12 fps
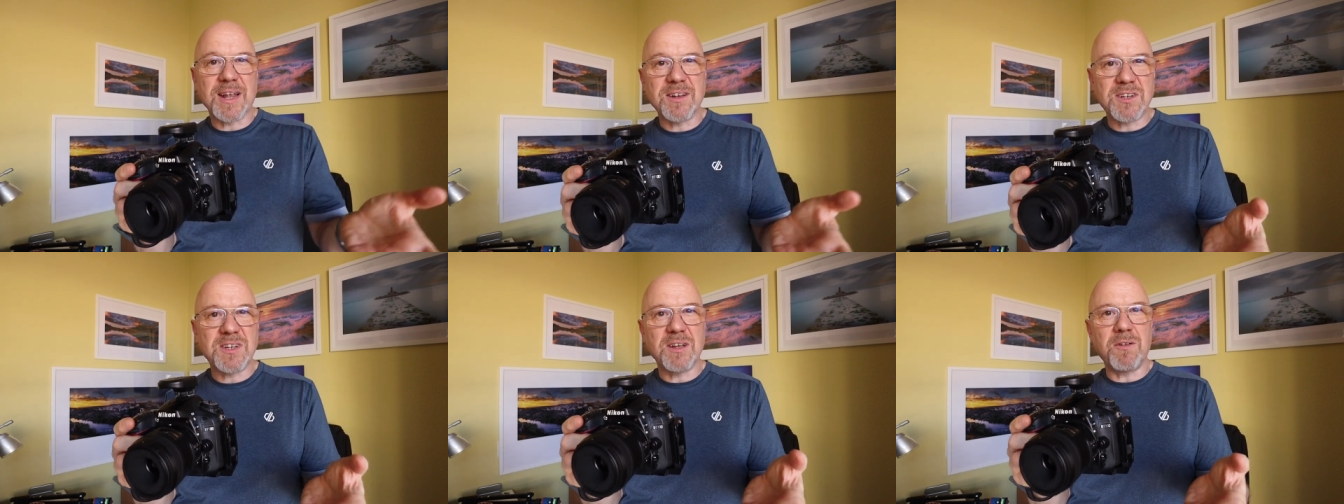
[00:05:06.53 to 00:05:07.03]

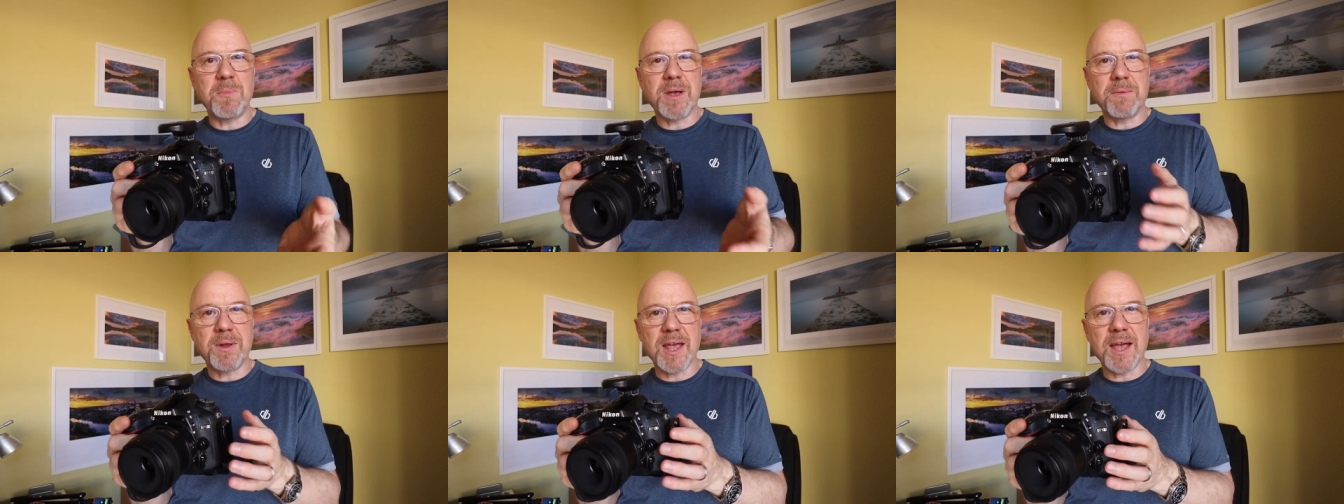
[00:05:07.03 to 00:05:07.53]
and still be
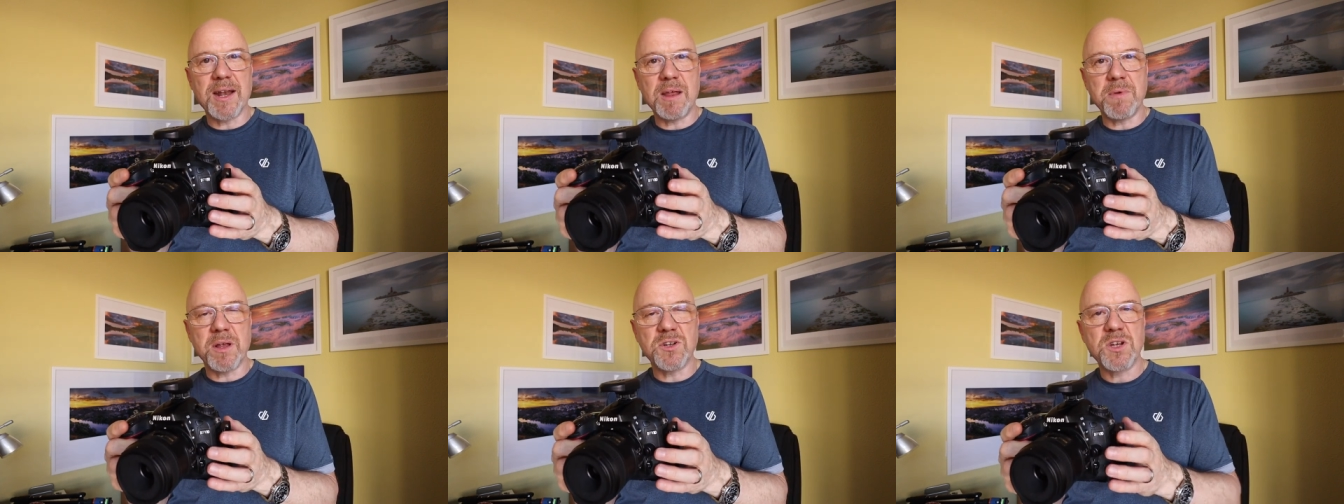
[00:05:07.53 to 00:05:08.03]
able to get an
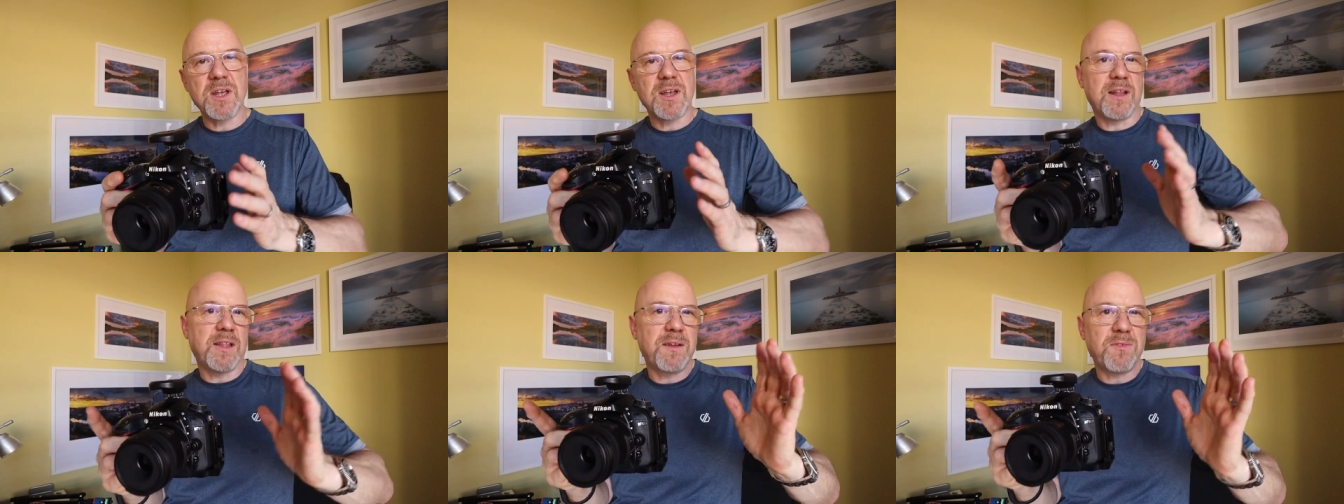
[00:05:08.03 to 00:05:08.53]
image,
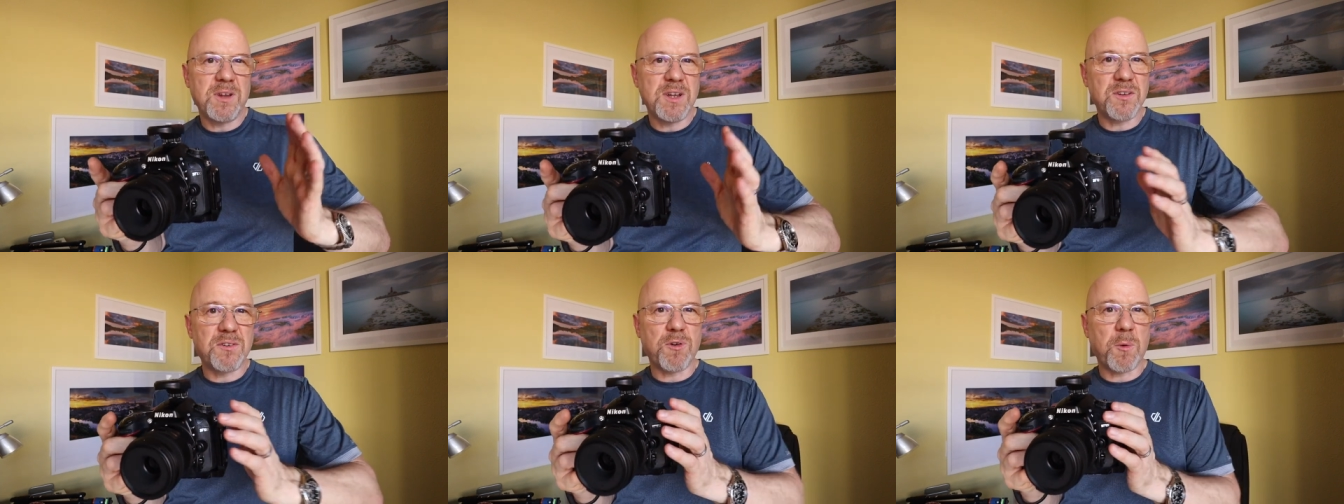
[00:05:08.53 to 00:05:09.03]
and then if I
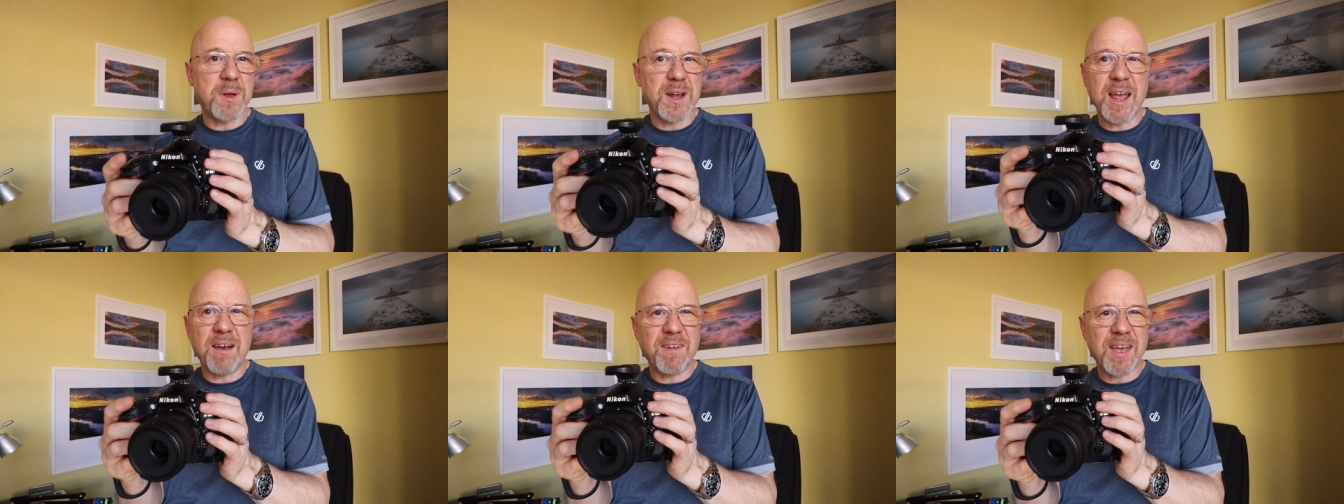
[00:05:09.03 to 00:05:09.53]
need to crop it
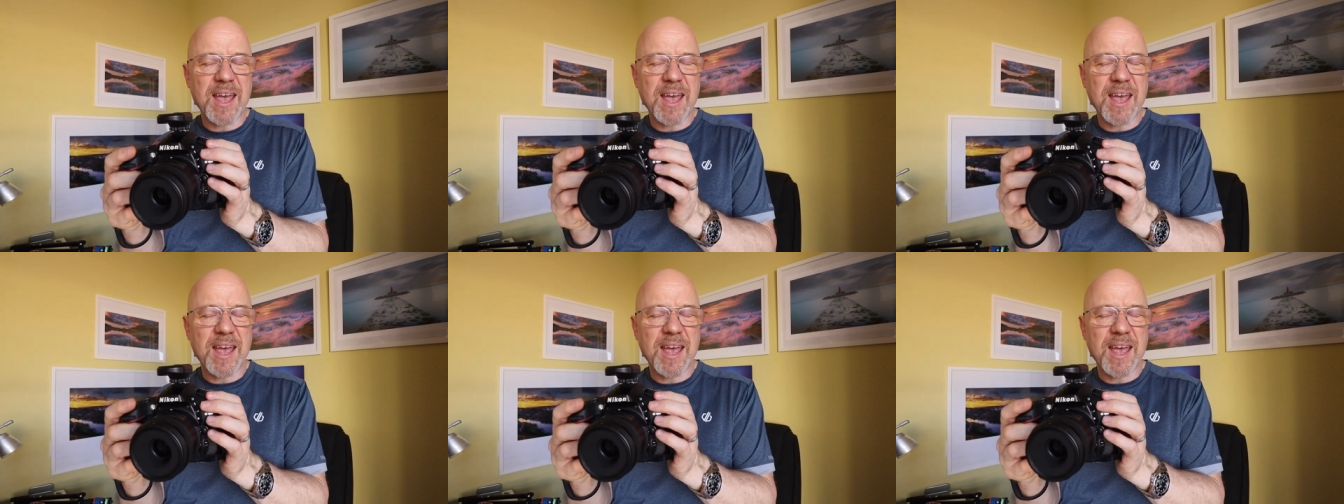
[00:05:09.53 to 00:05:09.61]
down I